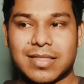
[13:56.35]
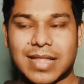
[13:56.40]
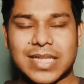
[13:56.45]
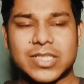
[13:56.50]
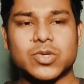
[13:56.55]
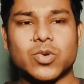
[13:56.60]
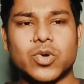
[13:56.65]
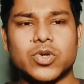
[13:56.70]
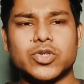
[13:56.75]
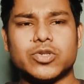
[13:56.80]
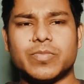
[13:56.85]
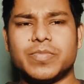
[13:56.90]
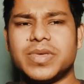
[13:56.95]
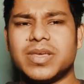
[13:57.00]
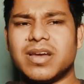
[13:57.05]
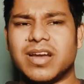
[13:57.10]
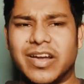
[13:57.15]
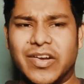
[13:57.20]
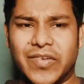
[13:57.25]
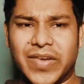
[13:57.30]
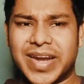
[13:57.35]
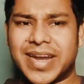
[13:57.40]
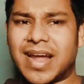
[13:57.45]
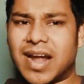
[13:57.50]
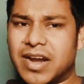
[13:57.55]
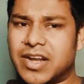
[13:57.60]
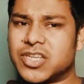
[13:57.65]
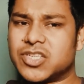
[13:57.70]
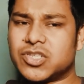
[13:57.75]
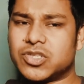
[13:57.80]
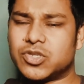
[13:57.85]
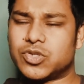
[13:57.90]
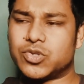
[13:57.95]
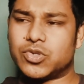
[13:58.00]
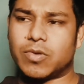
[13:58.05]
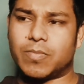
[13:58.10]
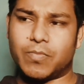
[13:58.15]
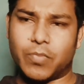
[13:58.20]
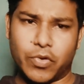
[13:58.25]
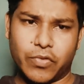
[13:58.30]
that's going to be a great addition
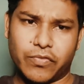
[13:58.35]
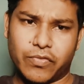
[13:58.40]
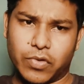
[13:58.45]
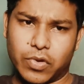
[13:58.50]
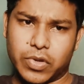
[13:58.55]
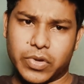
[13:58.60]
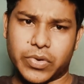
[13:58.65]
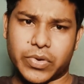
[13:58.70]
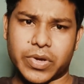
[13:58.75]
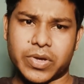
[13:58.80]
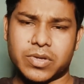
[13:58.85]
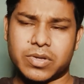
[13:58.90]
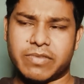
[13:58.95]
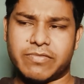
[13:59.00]
to your portfolio, okay?